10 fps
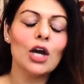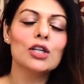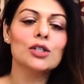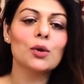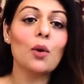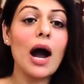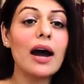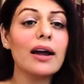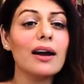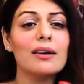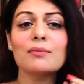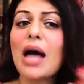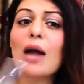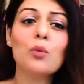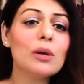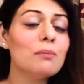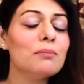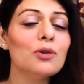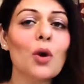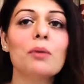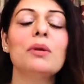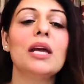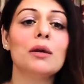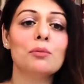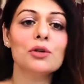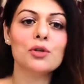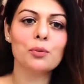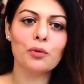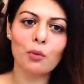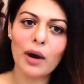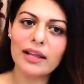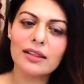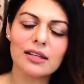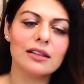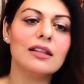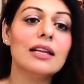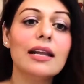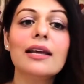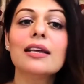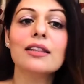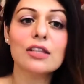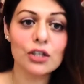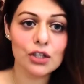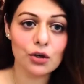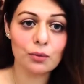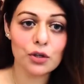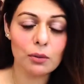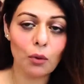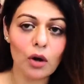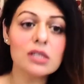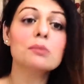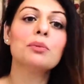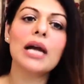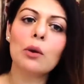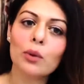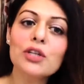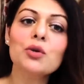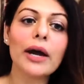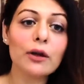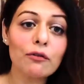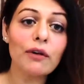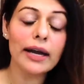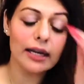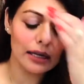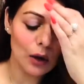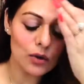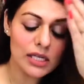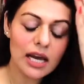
So I will not be able to provide the link in the description box, but I will try to find it out.